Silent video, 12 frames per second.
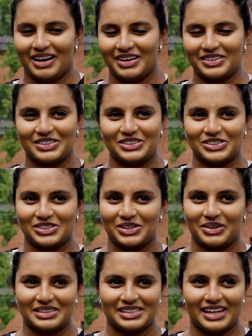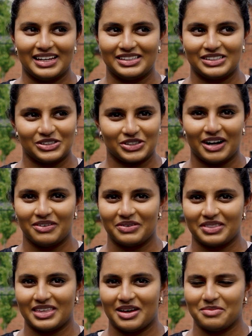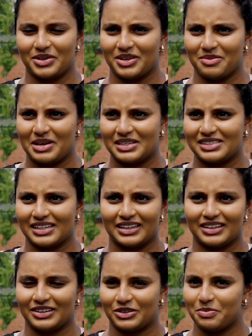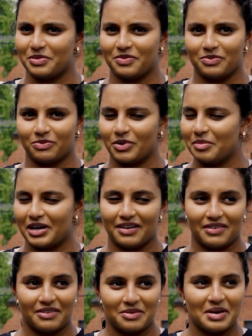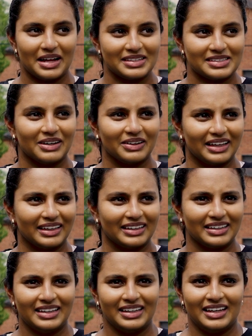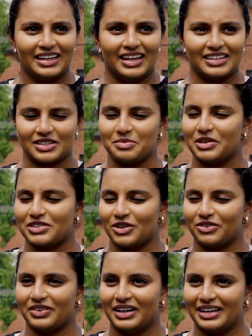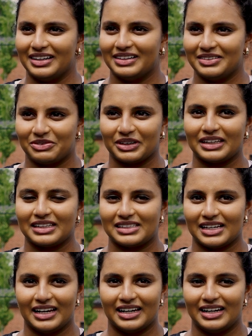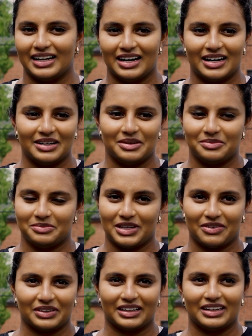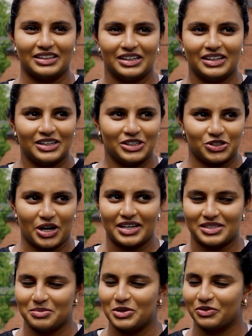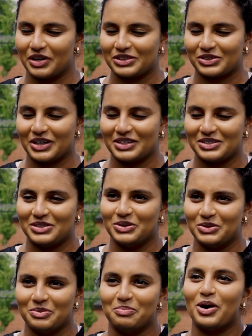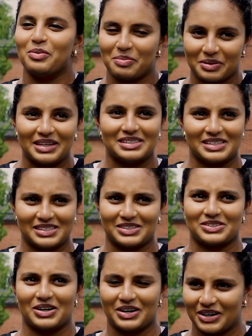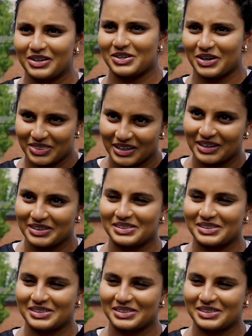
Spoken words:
Honestly, just so excited to travel with them. They're the best group of women I've ever met. So it's gonna be so fun. Really excited. Definitely gonna try some new restaurants, new boba places is our thing.